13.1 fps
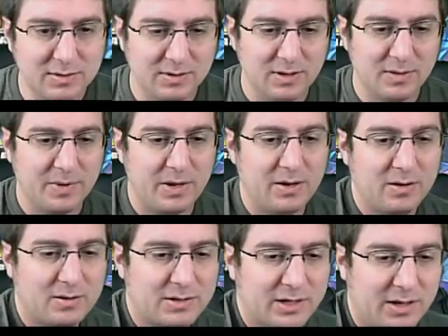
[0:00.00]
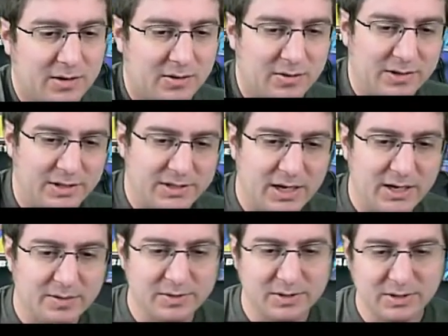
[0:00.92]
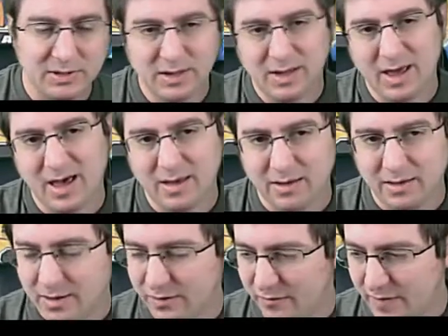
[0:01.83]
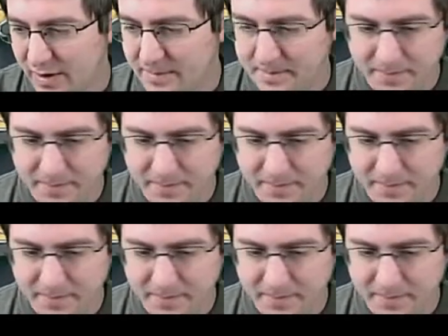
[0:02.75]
up here to get all these items. It's fine.